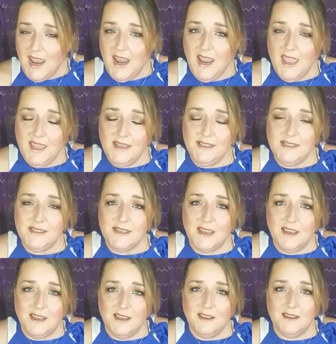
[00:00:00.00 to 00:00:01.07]
and
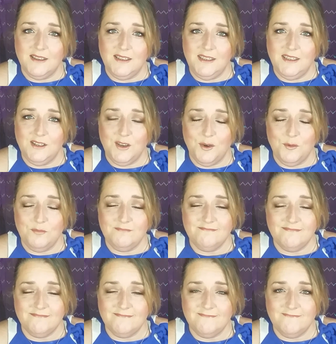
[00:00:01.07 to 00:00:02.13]
you know,
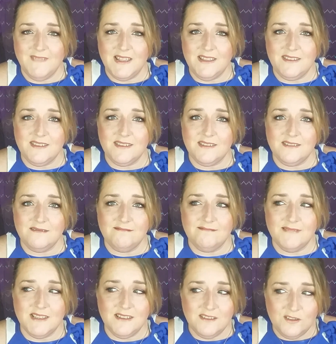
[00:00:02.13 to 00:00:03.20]
let's
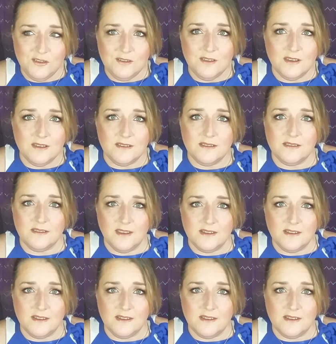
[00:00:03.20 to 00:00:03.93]
do this.